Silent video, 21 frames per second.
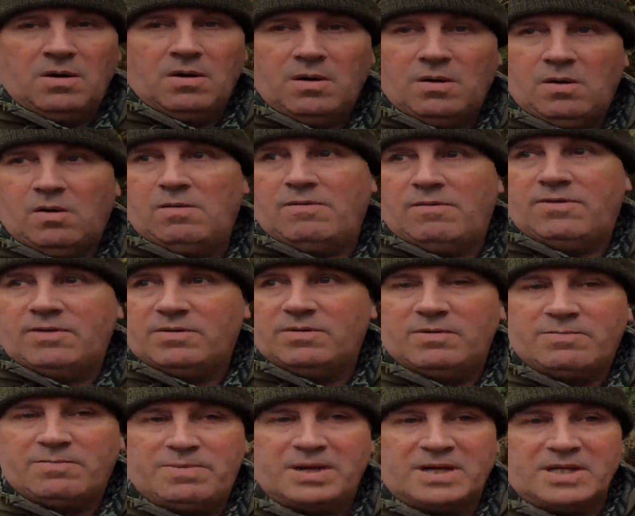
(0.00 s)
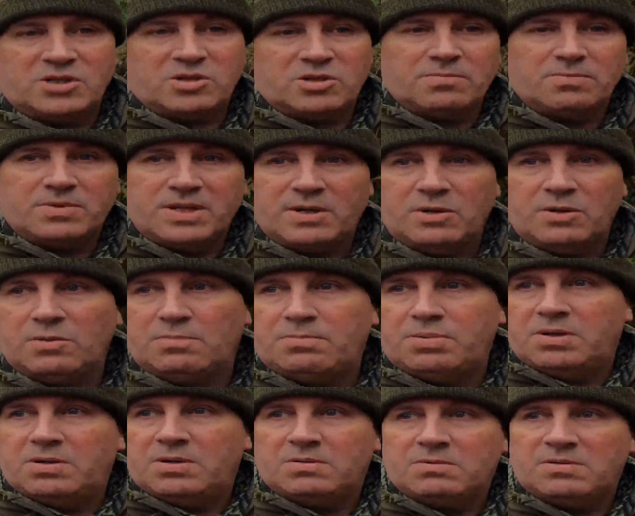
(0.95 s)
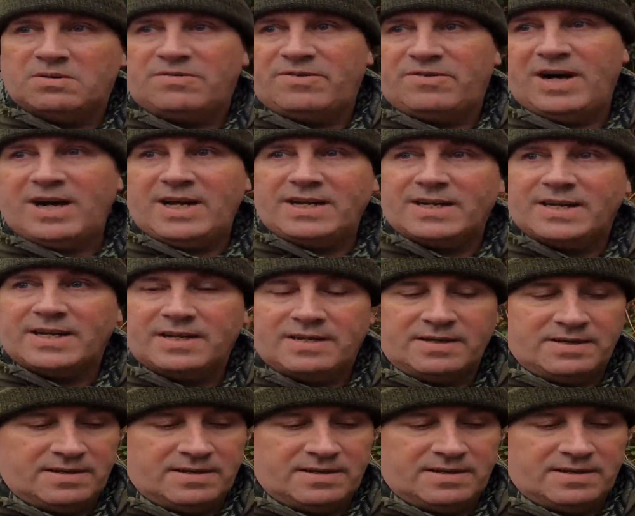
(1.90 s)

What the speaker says: hopefully we've picked something up and we'll find it.